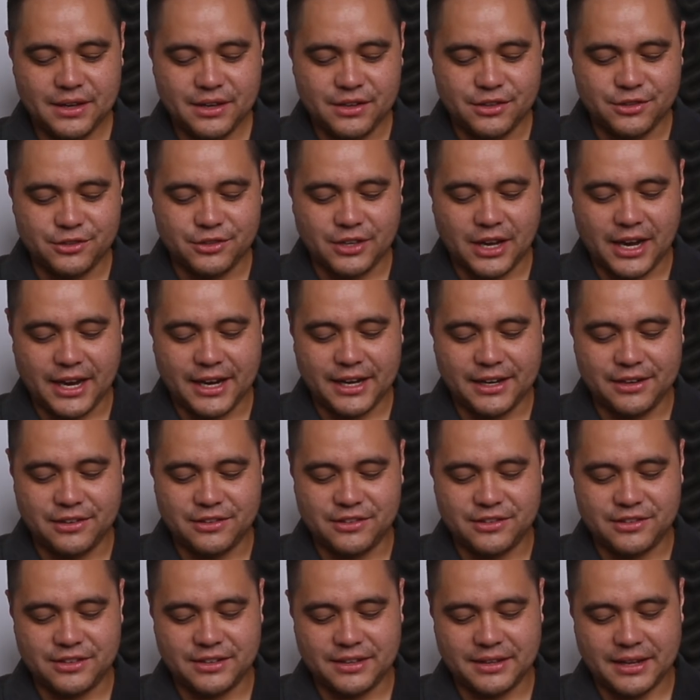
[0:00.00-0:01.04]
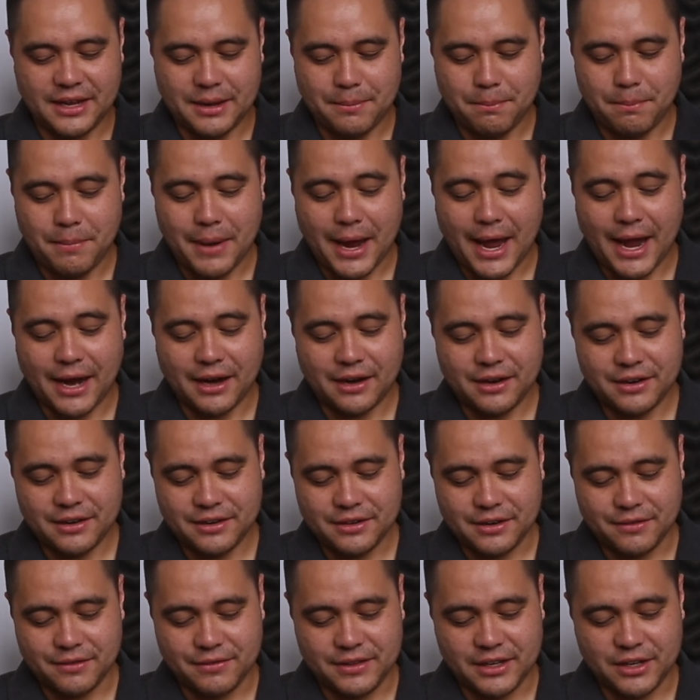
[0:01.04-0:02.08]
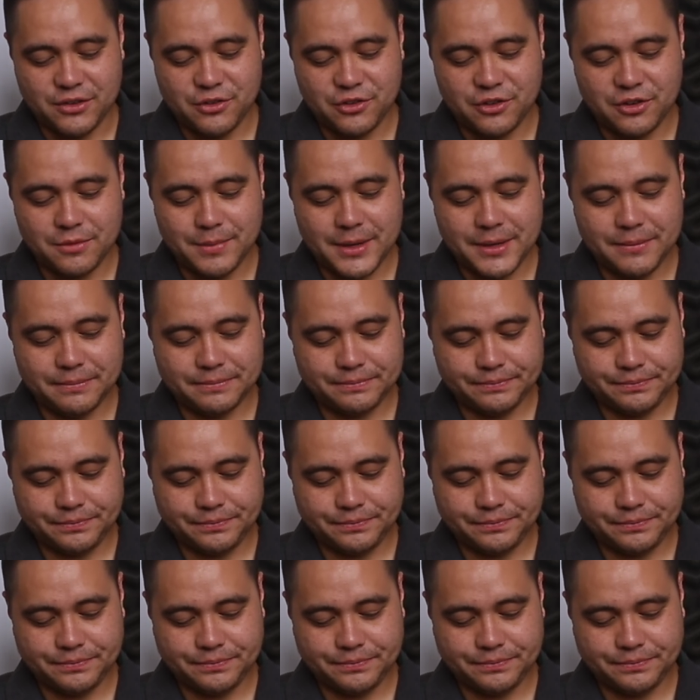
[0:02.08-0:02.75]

sides and back of the instrument.